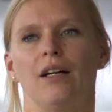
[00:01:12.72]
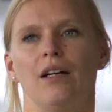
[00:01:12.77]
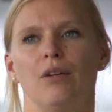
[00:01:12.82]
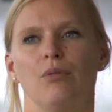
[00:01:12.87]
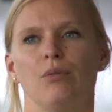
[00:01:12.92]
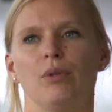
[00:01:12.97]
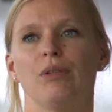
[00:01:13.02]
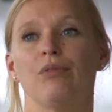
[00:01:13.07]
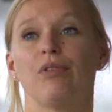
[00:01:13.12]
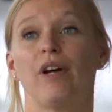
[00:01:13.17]

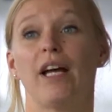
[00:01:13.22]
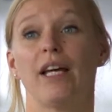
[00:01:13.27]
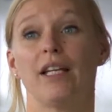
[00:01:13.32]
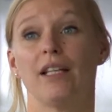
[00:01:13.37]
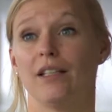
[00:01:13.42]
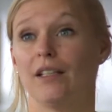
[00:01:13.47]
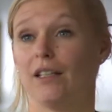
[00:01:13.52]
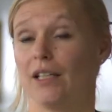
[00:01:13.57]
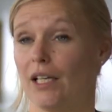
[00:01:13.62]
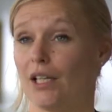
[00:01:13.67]
We've had
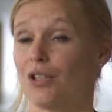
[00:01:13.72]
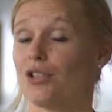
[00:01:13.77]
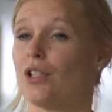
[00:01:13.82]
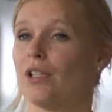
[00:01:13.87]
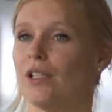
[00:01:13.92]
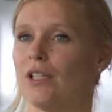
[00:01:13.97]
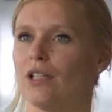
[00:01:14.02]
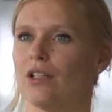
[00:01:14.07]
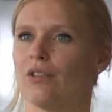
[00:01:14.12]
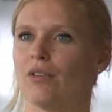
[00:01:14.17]

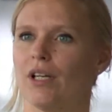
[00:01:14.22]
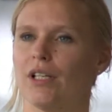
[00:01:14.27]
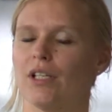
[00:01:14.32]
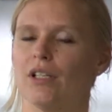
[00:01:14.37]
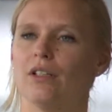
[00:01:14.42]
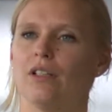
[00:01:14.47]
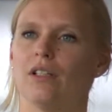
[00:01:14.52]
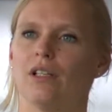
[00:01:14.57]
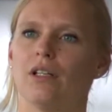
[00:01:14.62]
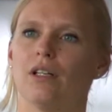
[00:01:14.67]
quite
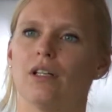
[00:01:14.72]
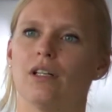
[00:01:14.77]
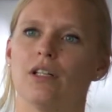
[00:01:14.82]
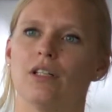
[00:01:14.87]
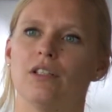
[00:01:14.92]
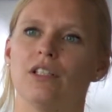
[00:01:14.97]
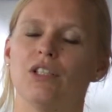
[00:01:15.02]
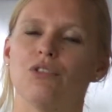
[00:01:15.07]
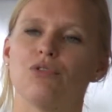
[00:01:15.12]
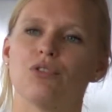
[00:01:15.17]

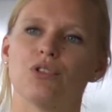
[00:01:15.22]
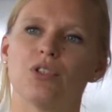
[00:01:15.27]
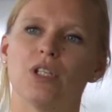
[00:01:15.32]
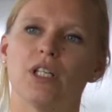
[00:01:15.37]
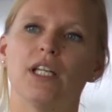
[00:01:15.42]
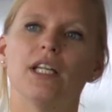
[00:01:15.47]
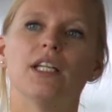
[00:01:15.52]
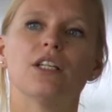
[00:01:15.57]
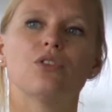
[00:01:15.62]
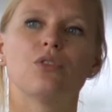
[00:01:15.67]
an
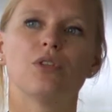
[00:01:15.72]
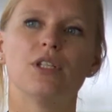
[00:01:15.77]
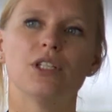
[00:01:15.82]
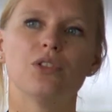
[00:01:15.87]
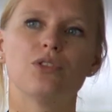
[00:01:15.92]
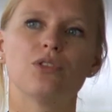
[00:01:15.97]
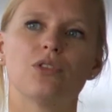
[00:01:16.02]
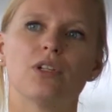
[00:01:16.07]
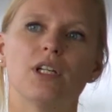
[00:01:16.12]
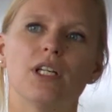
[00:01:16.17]
interesting increase